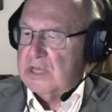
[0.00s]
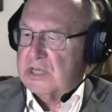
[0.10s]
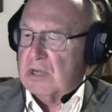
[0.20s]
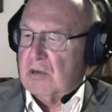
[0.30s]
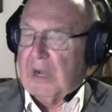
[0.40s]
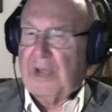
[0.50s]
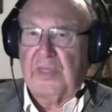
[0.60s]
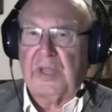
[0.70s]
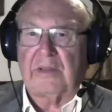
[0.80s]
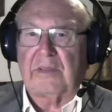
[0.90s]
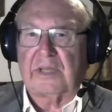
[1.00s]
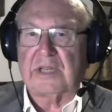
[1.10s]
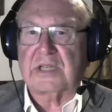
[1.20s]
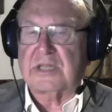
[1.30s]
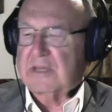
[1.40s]
So I think
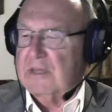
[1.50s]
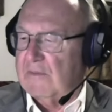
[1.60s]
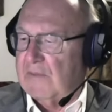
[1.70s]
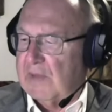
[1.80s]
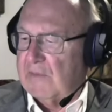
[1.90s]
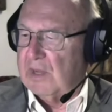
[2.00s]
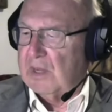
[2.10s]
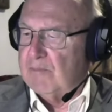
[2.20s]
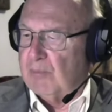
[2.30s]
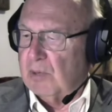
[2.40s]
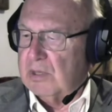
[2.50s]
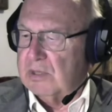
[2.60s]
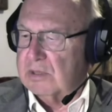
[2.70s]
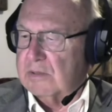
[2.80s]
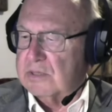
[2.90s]
this is a very
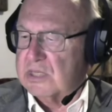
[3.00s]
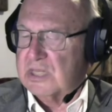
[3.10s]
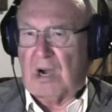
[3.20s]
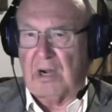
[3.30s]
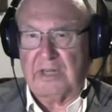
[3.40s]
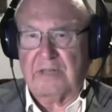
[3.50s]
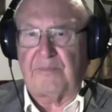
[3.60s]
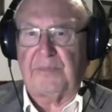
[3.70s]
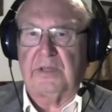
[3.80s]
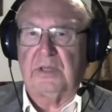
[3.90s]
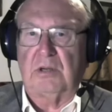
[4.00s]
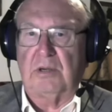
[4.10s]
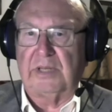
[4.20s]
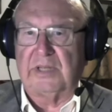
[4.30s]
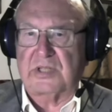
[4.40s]
important start, you
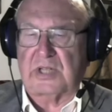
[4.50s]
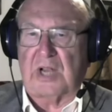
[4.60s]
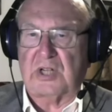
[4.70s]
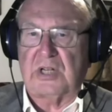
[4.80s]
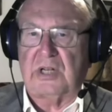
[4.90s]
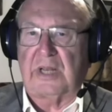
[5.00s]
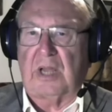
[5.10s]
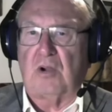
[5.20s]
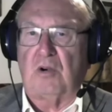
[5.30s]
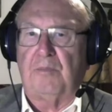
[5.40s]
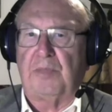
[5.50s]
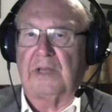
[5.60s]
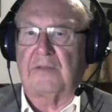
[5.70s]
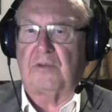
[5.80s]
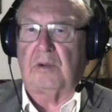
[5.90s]
know, on a discussion. And I hope
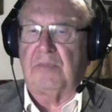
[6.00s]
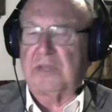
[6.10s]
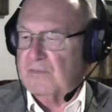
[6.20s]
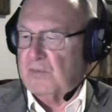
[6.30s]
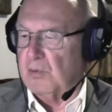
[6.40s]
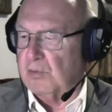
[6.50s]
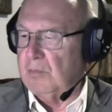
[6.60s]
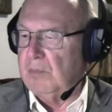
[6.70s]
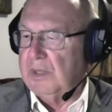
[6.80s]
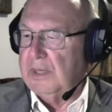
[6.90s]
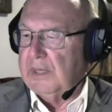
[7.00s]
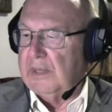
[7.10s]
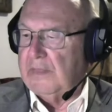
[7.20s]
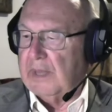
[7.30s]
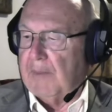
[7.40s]
that from this forum,
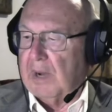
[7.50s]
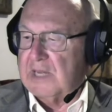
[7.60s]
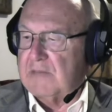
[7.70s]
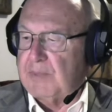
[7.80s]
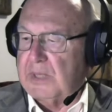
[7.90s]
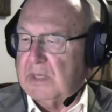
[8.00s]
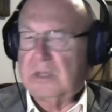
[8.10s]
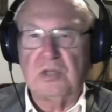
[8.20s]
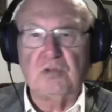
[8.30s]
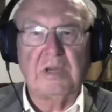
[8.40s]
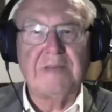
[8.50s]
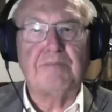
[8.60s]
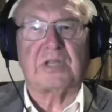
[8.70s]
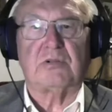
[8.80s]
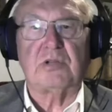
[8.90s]
there might be a new
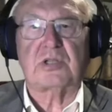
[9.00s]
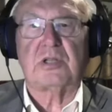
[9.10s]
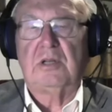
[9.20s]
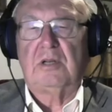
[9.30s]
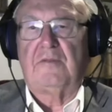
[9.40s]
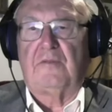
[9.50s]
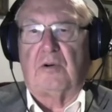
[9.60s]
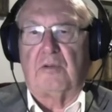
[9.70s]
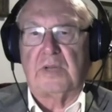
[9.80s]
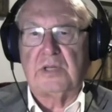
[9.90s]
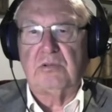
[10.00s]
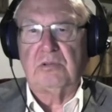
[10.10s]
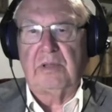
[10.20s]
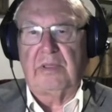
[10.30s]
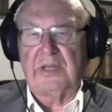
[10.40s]
impetus for renewing